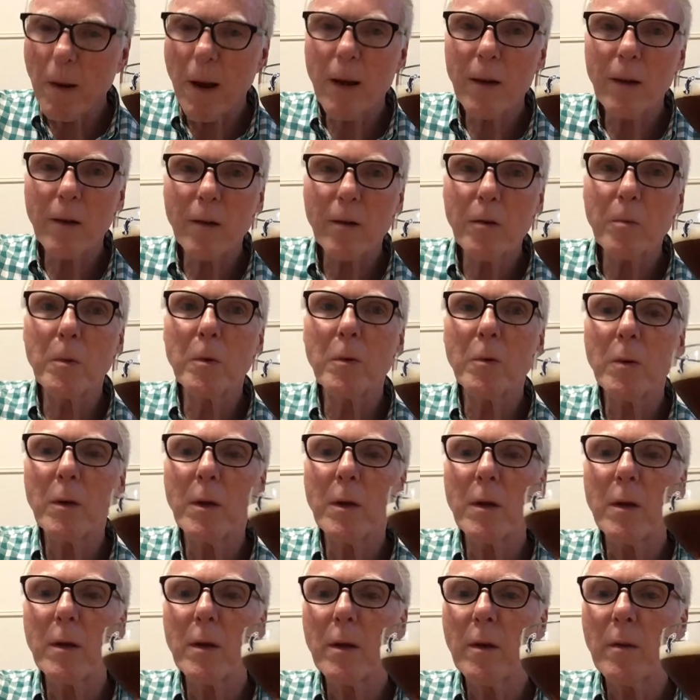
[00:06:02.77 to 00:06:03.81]
balanced
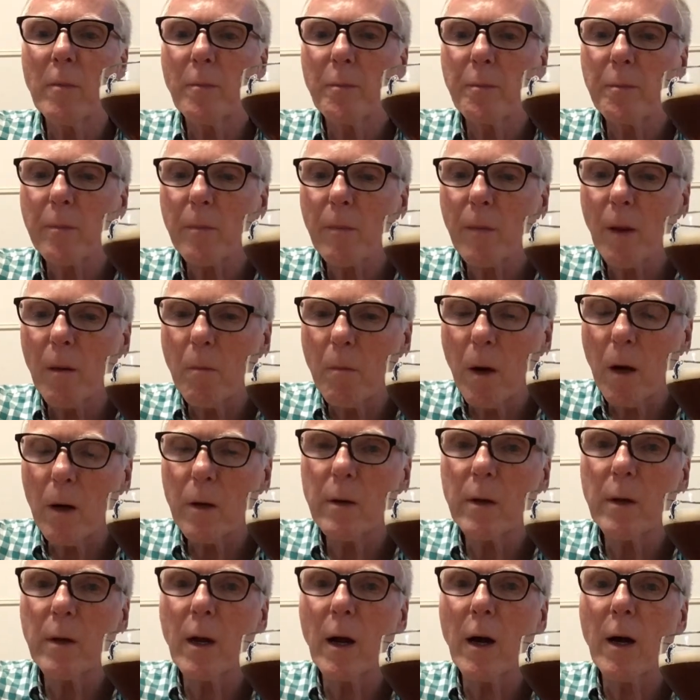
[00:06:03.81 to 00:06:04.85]
between the
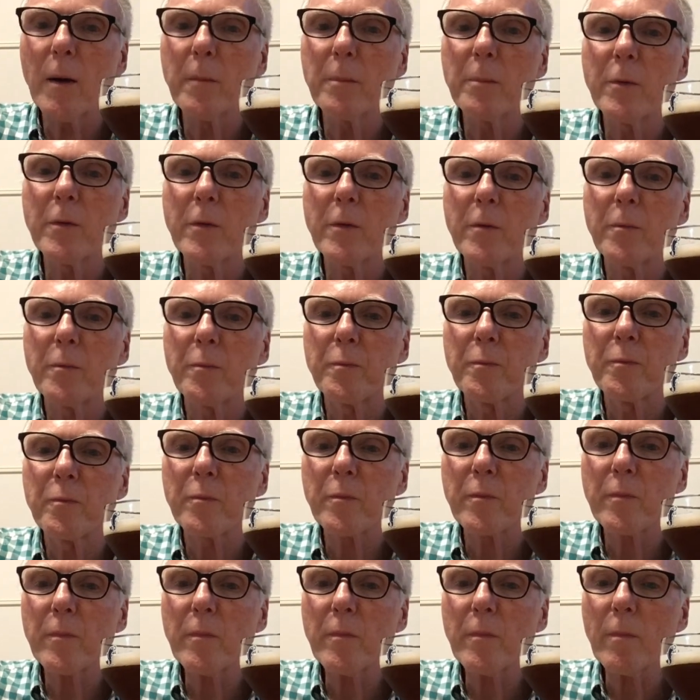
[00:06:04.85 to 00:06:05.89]
malt and hops.
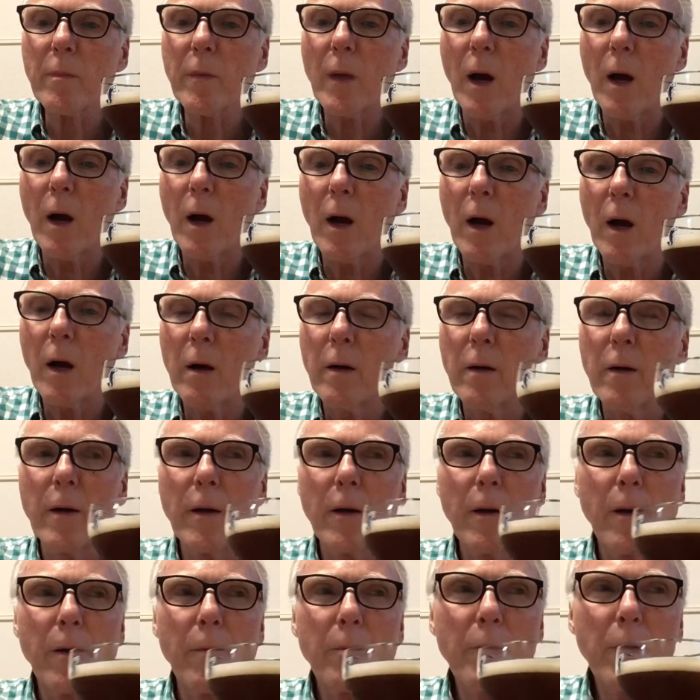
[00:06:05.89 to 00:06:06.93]

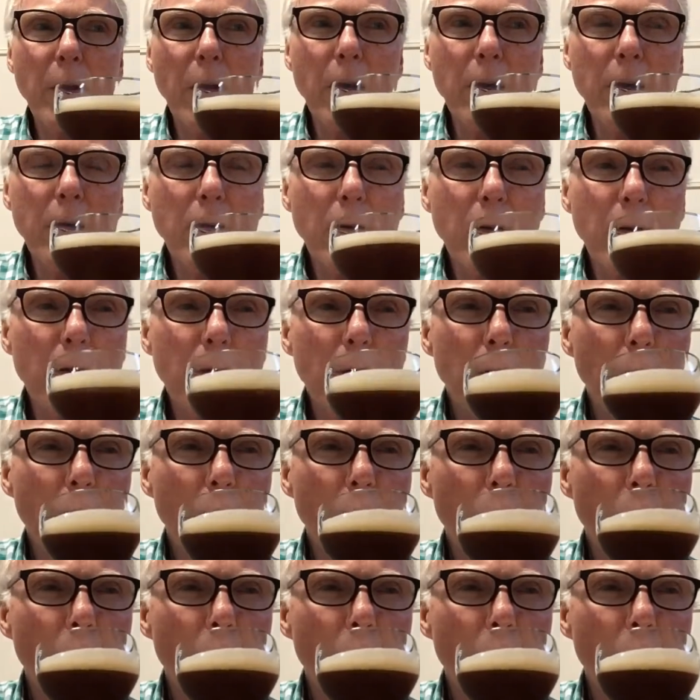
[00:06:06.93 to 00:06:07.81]
Kind of a